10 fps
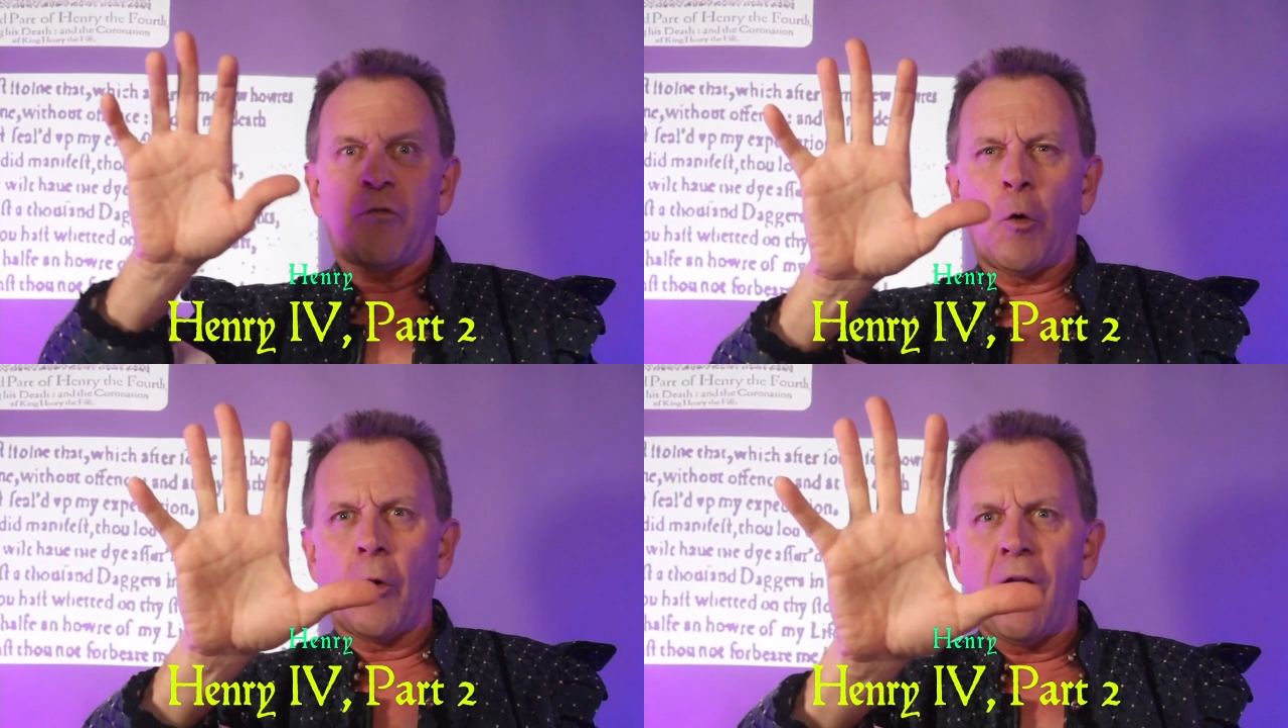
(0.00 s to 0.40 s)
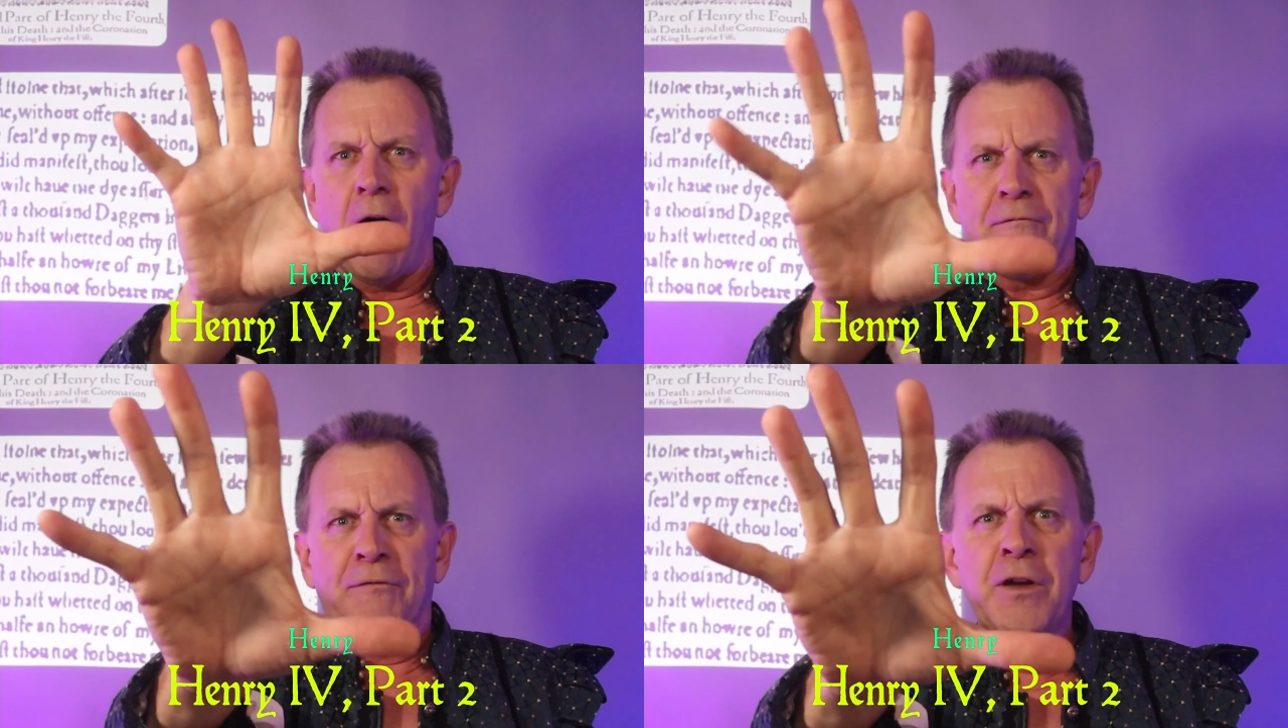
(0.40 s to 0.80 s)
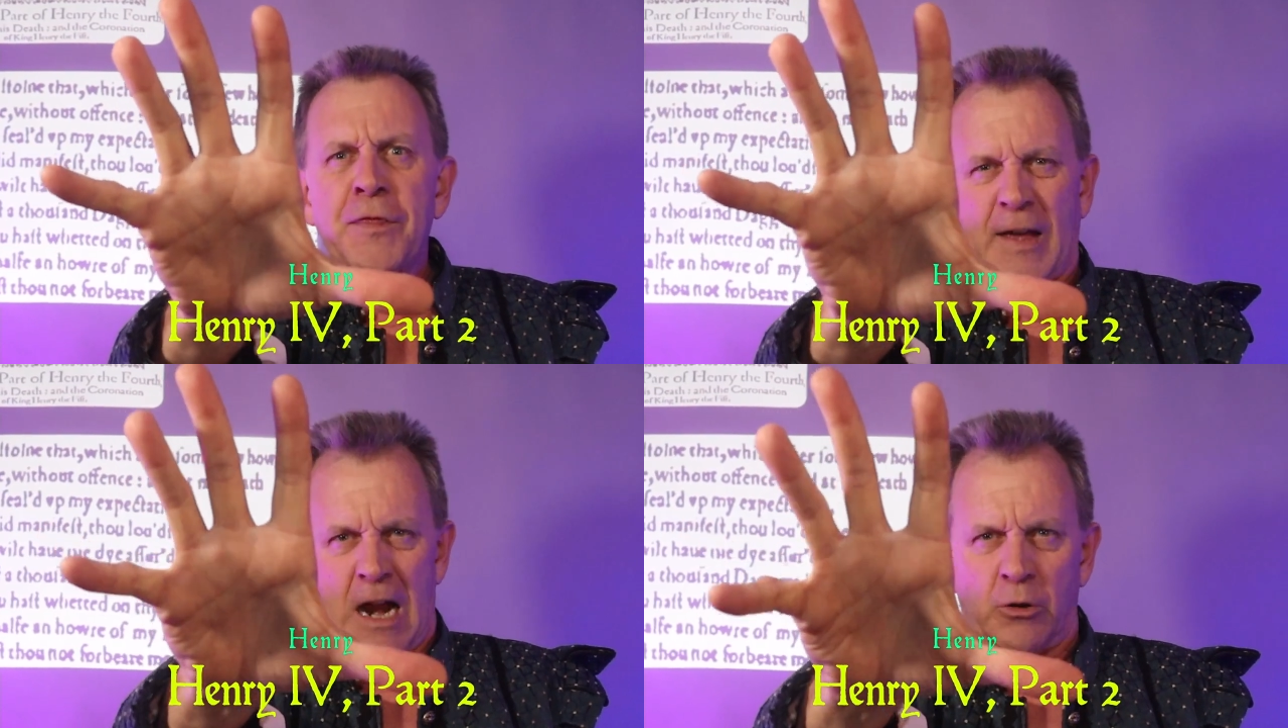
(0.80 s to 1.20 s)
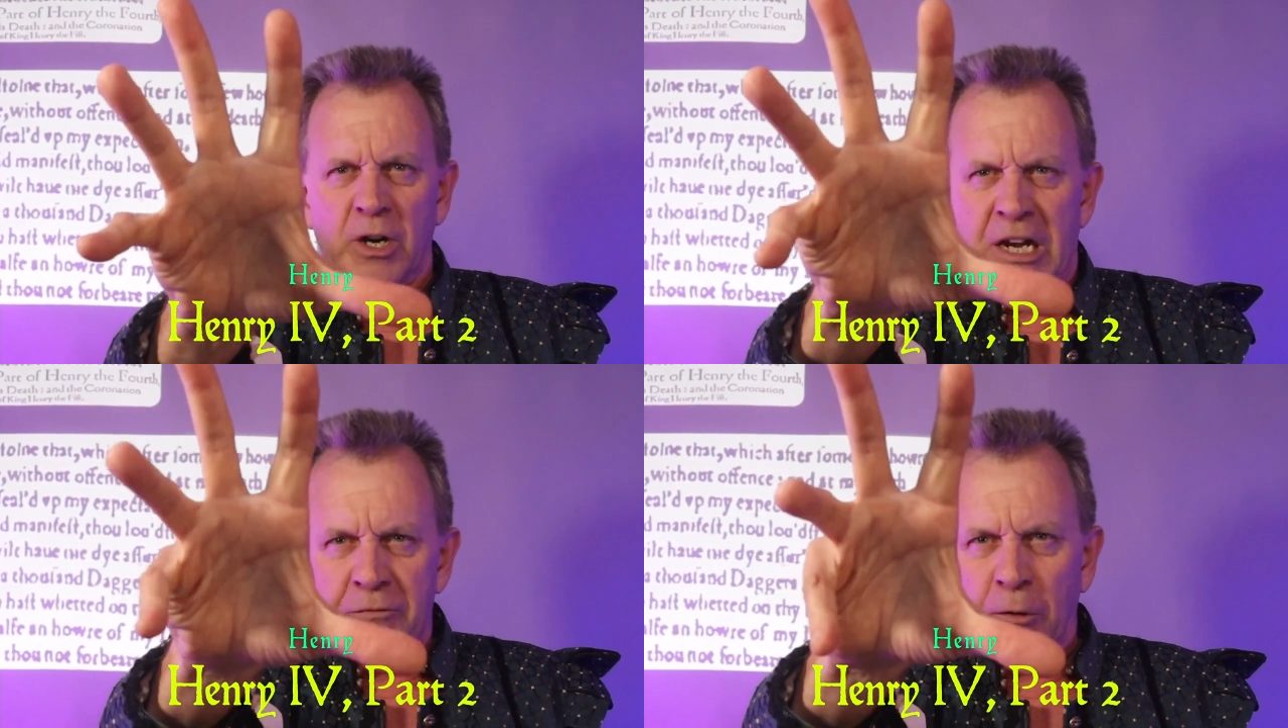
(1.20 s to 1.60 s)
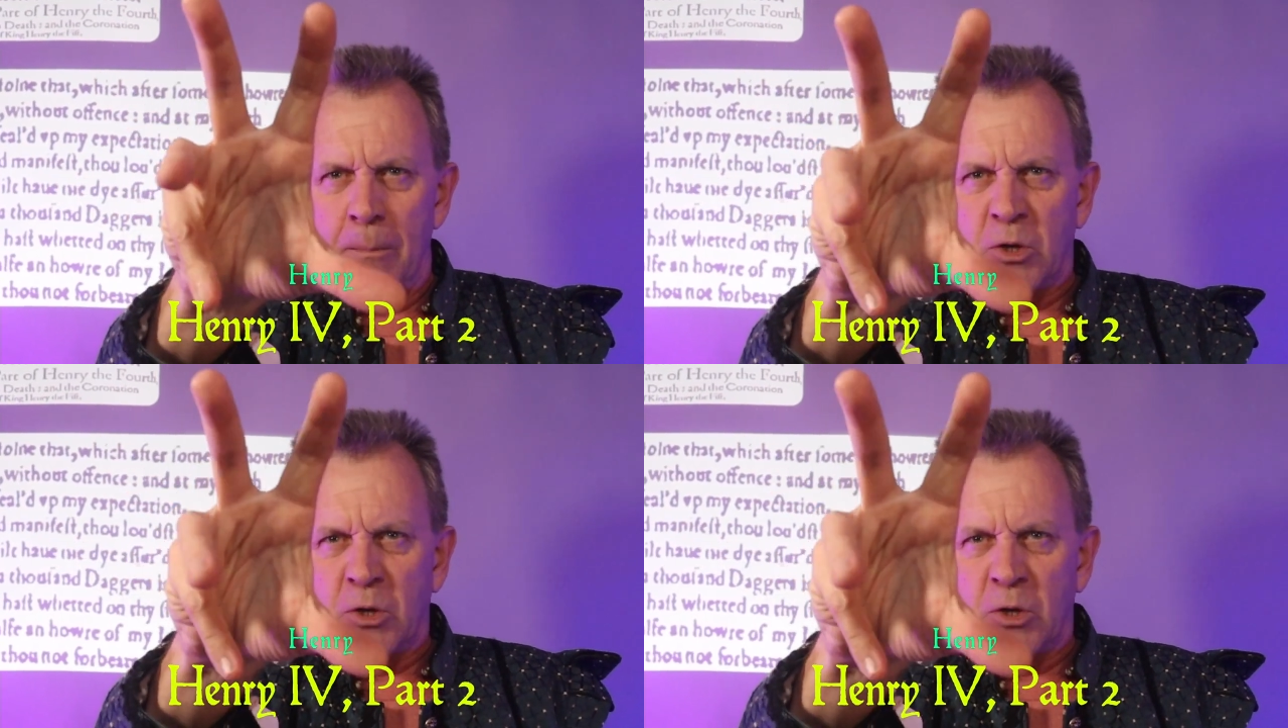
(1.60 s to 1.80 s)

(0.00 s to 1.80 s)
For the fifth Harry from